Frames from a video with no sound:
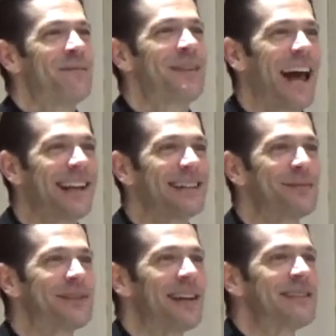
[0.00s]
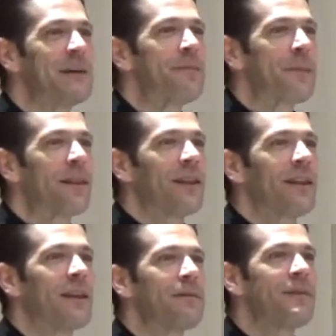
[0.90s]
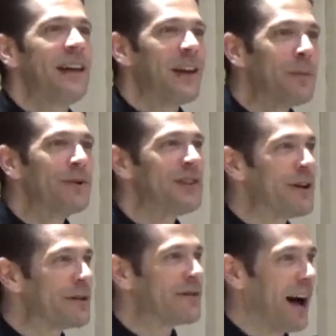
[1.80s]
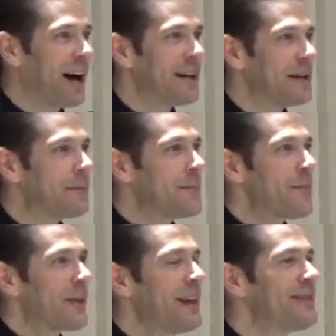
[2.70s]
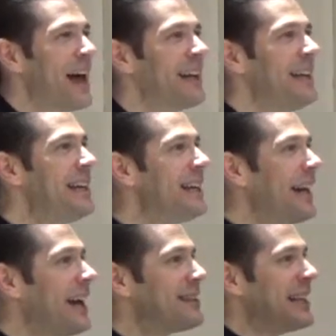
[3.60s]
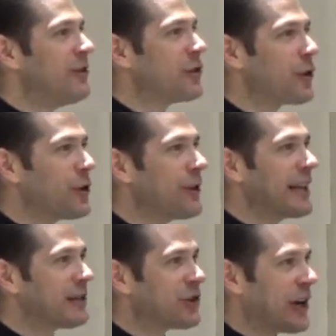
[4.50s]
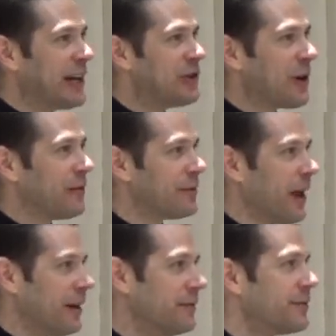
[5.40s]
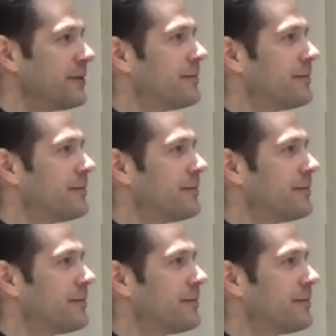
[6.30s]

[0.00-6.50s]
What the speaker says: Catechism says, the innermost secret of God is that he is an eternal exchange of love.